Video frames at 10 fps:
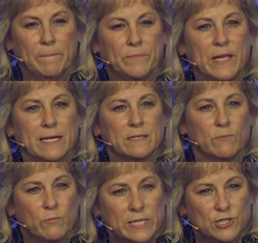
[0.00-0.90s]
that
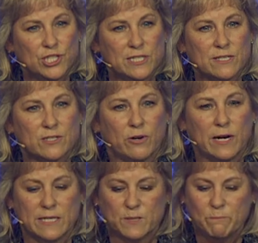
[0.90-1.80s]
when Jesus
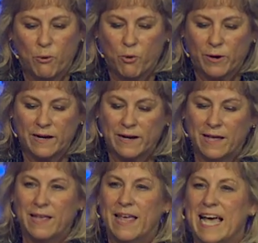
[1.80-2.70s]
Christ, born
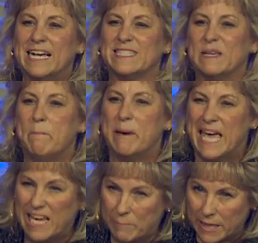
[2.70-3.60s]
as a
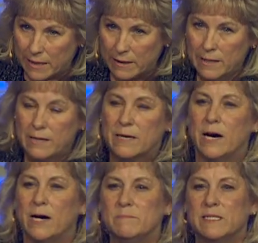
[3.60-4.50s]
baby,
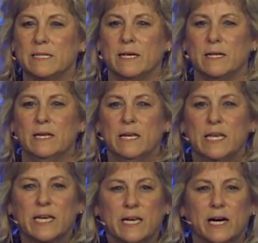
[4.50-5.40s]
comes in.
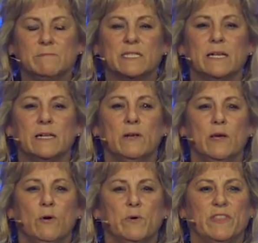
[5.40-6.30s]
He comes in
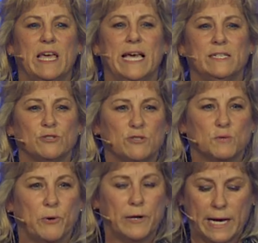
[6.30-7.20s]
with the angels
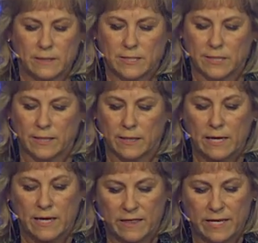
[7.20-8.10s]
pronouncing
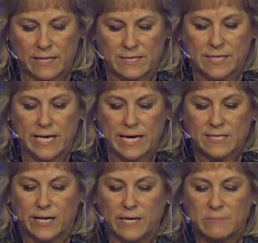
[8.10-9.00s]
this He
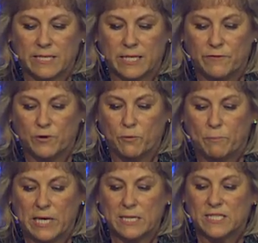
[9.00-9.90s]
has come to give you
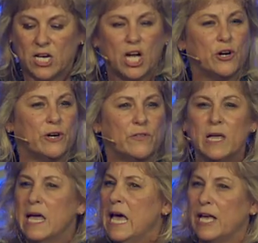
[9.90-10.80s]
peace on earth
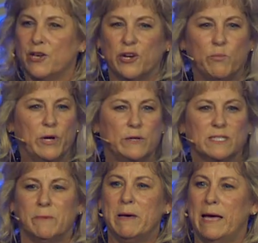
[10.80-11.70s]
and goodwill
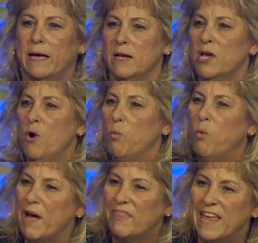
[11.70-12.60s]
to man.
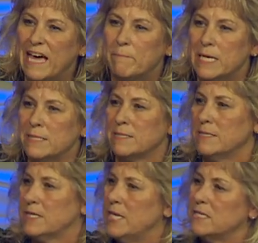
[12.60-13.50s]
What that means
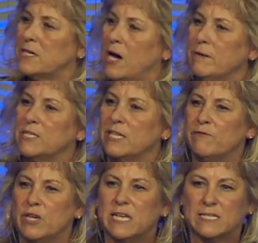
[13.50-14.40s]
is He's come to
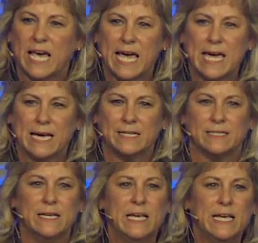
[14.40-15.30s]
give you His
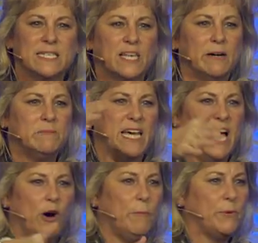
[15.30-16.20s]
hand, He's come to
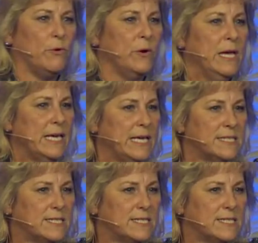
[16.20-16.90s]
help you. He